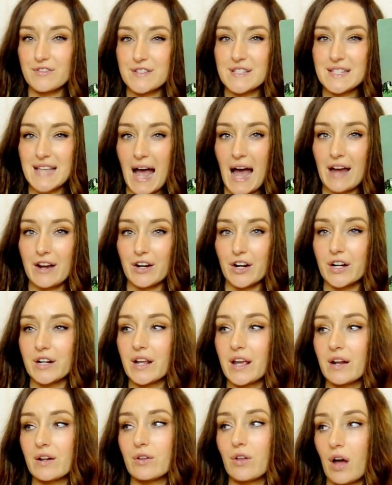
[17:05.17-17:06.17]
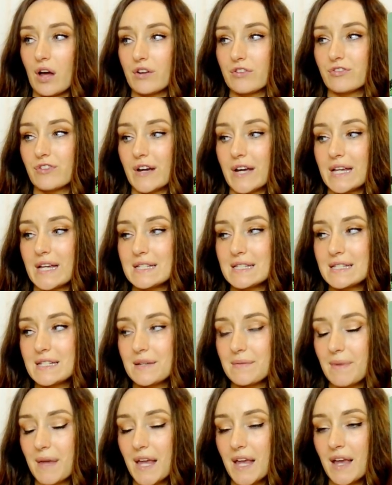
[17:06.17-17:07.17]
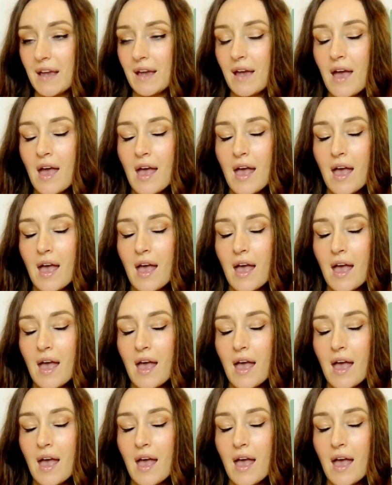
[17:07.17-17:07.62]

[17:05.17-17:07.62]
Saturn in a lot of ways to me.